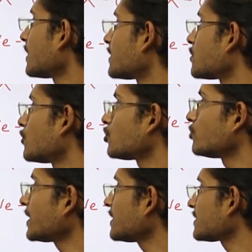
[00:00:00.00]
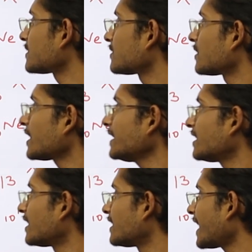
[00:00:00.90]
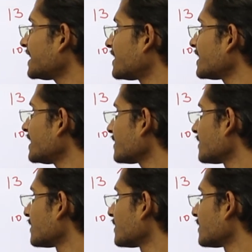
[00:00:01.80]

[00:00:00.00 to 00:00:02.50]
SO4 2 minus, right, nitrate,